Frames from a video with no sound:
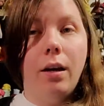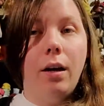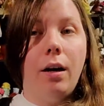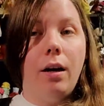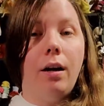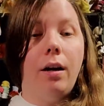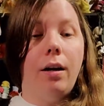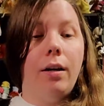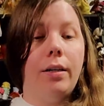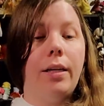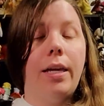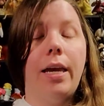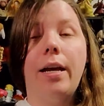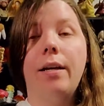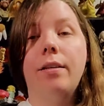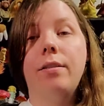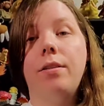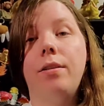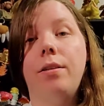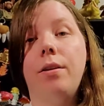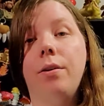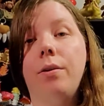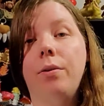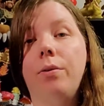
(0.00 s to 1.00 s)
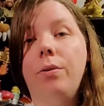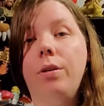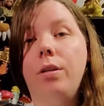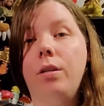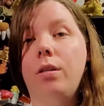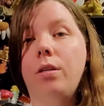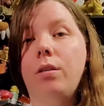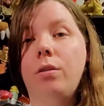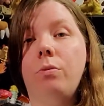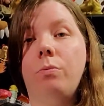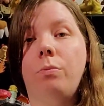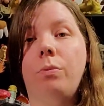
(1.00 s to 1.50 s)
Uh, Casio
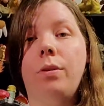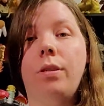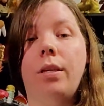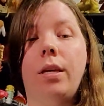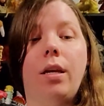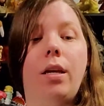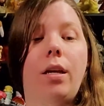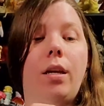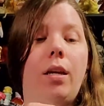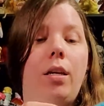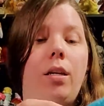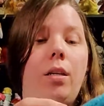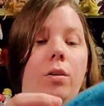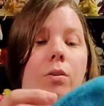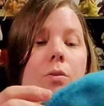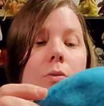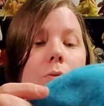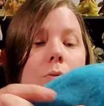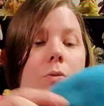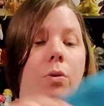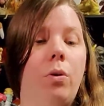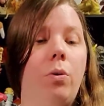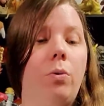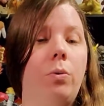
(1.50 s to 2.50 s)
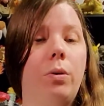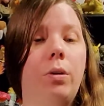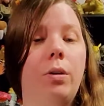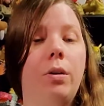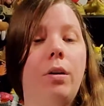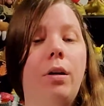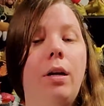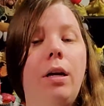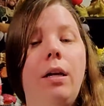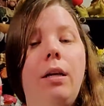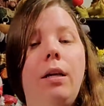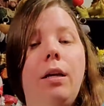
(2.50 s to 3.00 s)
is with a new
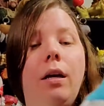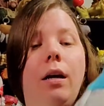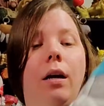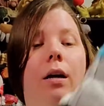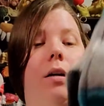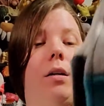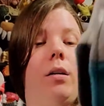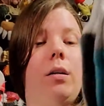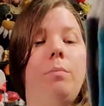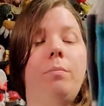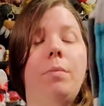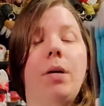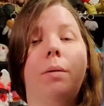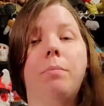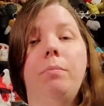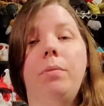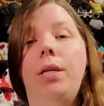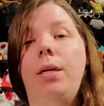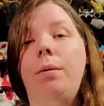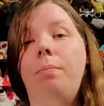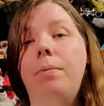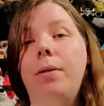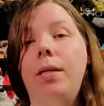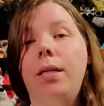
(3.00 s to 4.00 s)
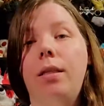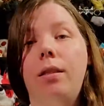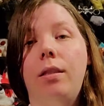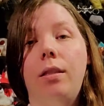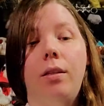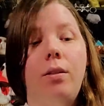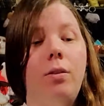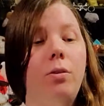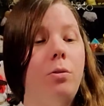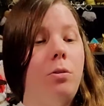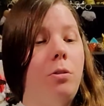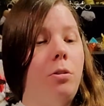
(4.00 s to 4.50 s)
owner. Um, I'm keeping the
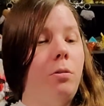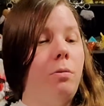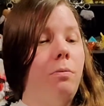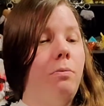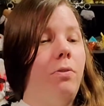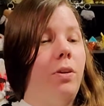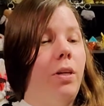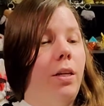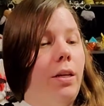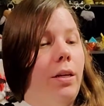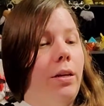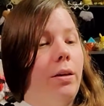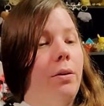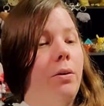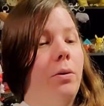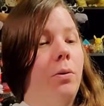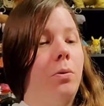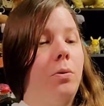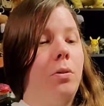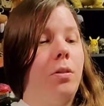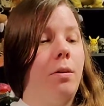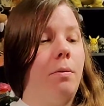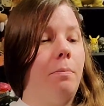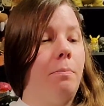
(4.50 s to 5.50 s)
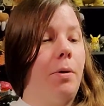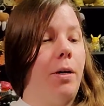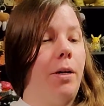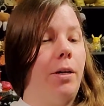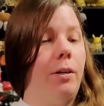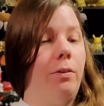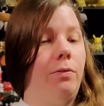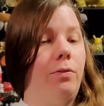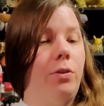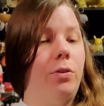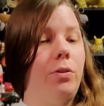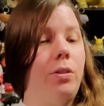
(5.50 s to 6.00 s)
YouTube videos, but
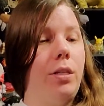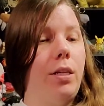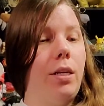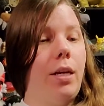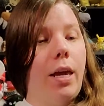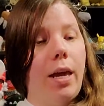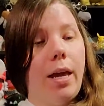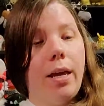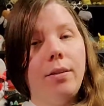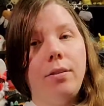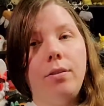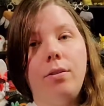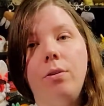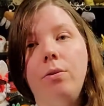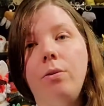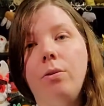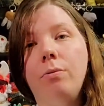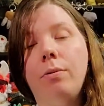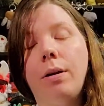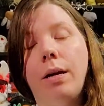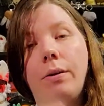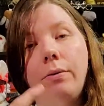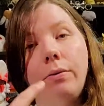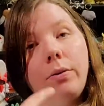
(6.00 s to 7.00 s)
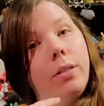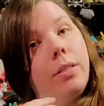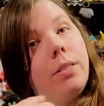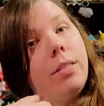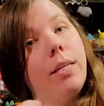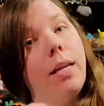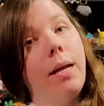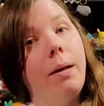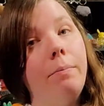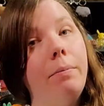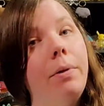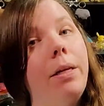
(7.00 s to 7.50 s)
if you see Casio around, it's
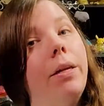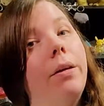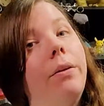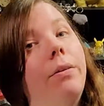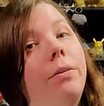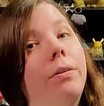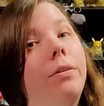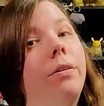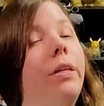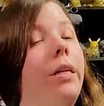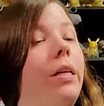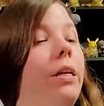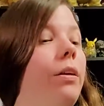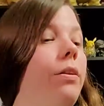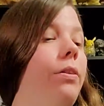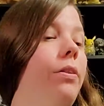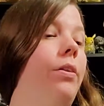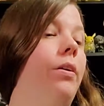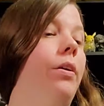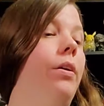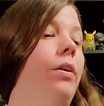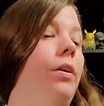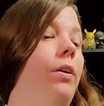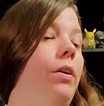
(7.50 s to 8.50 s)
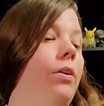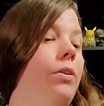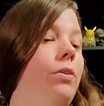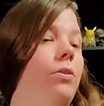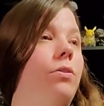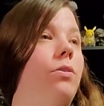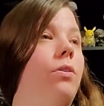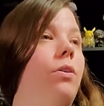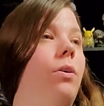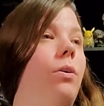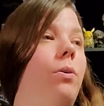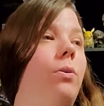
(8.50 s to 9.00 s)
not me underneath.
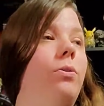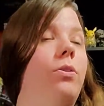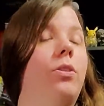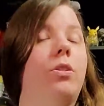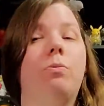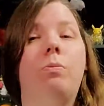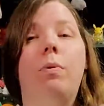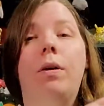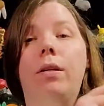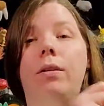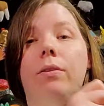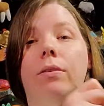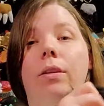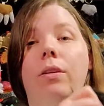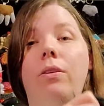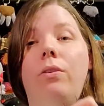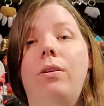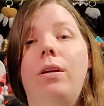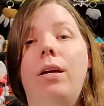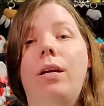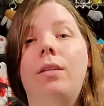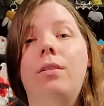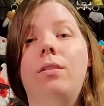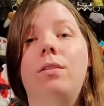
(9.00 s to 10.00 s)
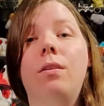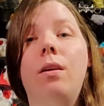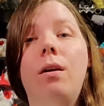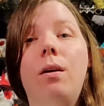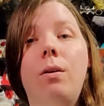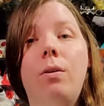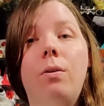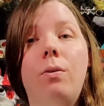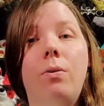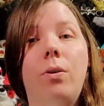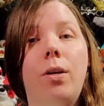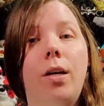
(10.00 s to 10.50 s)
So just want to let you guys
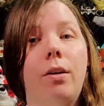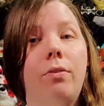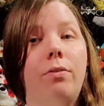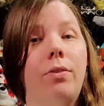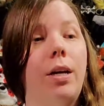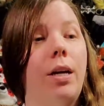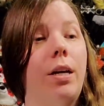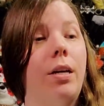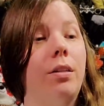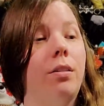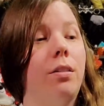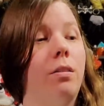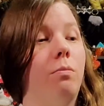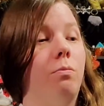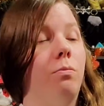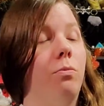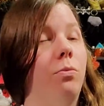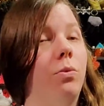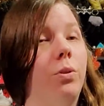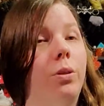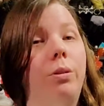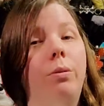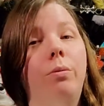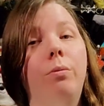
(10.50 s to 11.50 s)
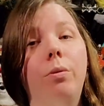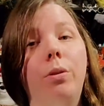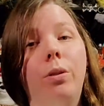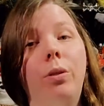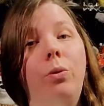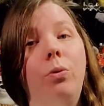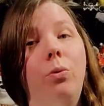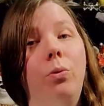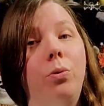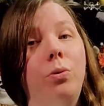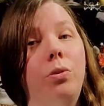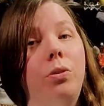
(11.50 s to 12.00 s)
know I've got some really, really
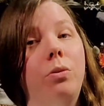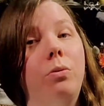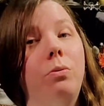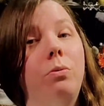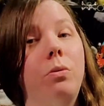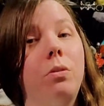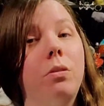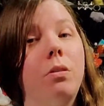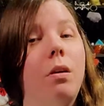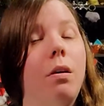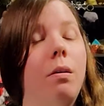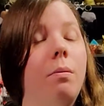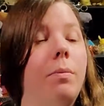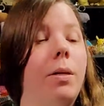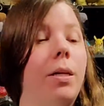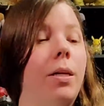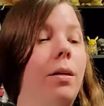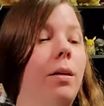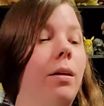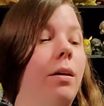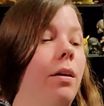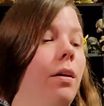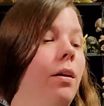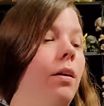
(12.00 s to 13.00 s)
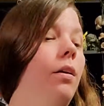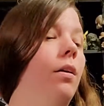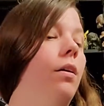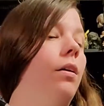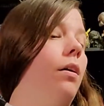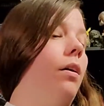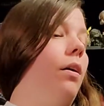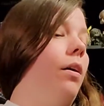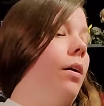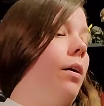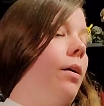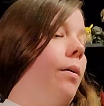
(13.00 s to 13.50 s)
cool suits coming
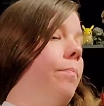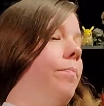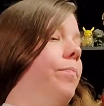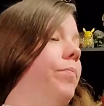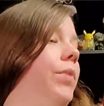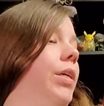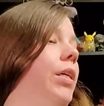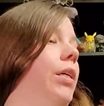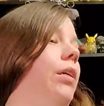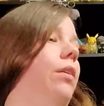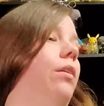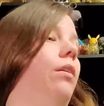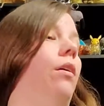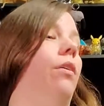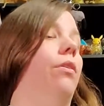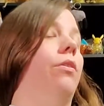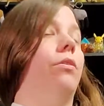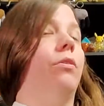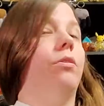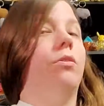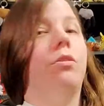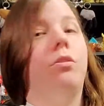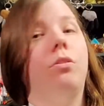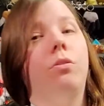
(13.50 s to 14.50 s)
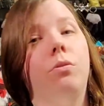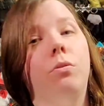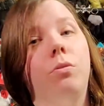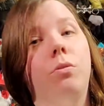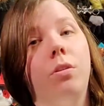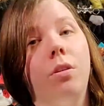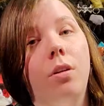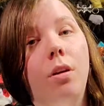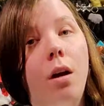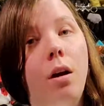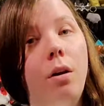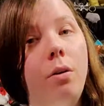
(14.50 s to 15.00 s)
um, and other suits
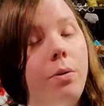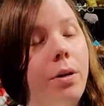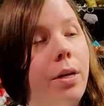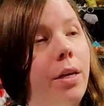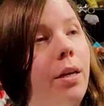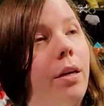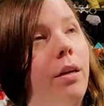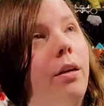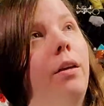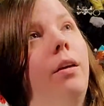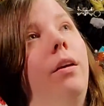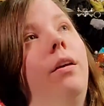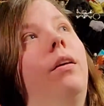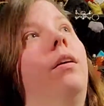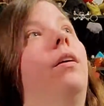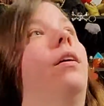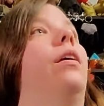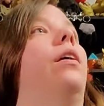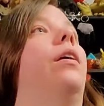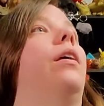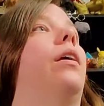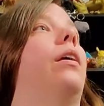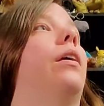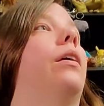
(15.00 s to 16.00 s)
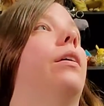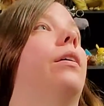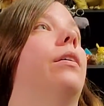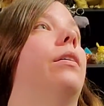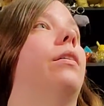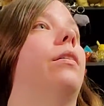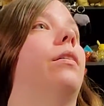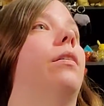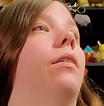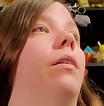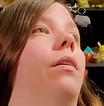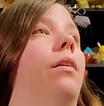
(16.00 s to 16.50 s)
going.
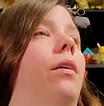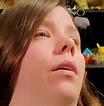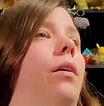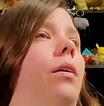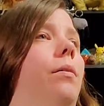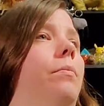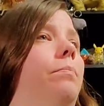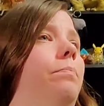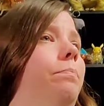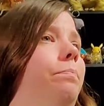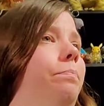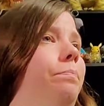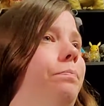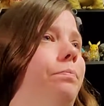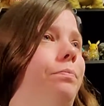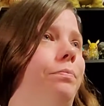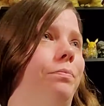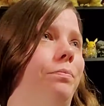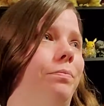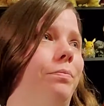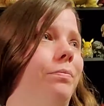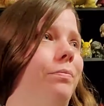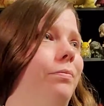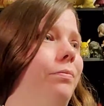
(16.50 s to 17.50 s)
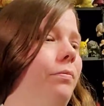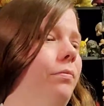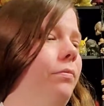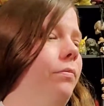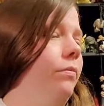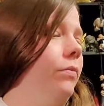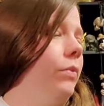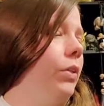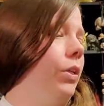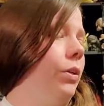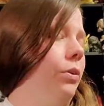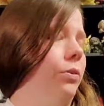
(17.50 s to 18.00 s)
And... Um,
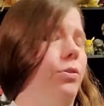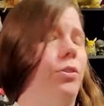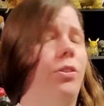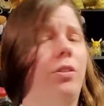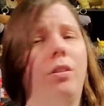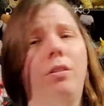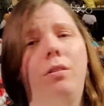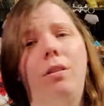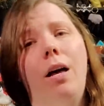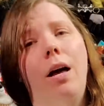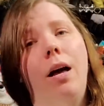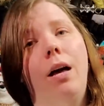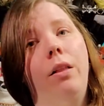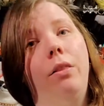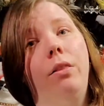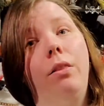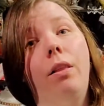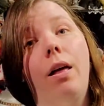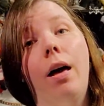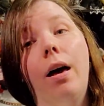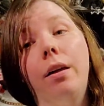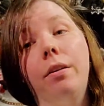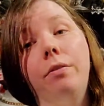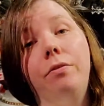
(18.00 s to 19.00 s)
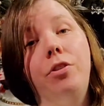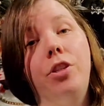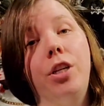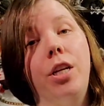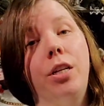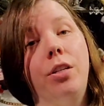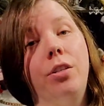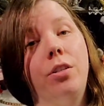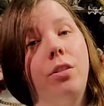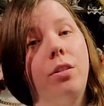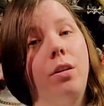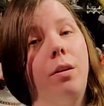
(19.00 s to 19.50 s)
you know, just a lot, a lot of
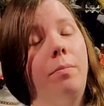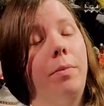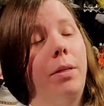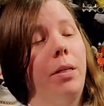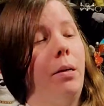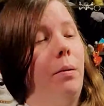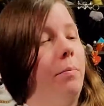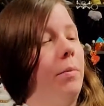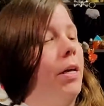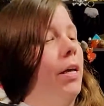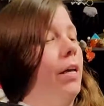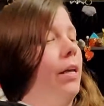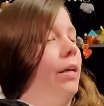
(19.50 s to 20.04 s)
changes coming up.